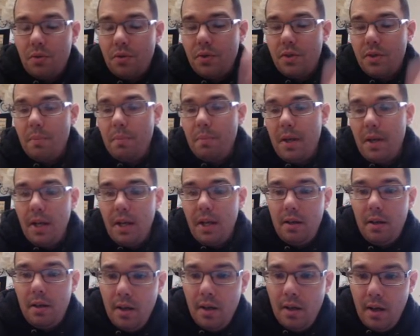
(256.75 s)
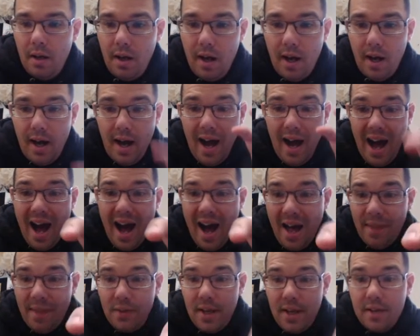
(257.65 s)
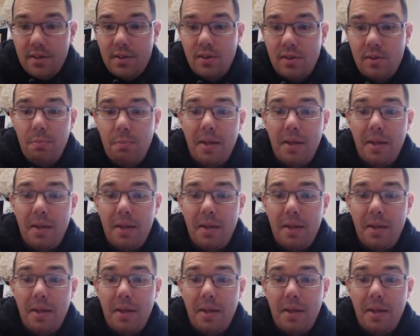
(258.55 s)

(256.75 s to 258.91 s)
submit it on this.